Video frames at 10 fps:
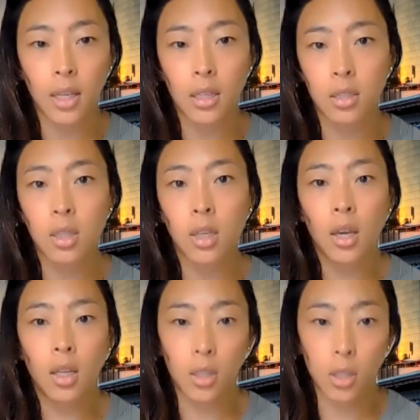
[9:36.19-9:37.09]
is
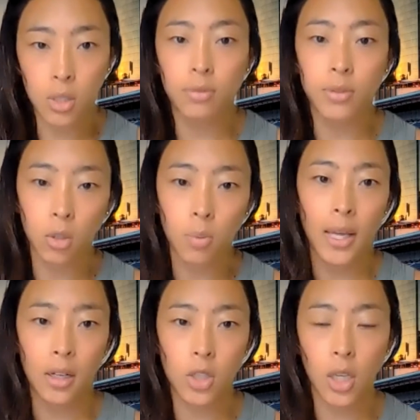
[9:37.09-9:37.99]
the use of renewable
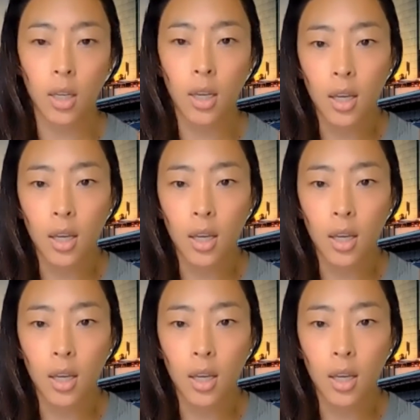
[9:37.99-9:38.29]
energy.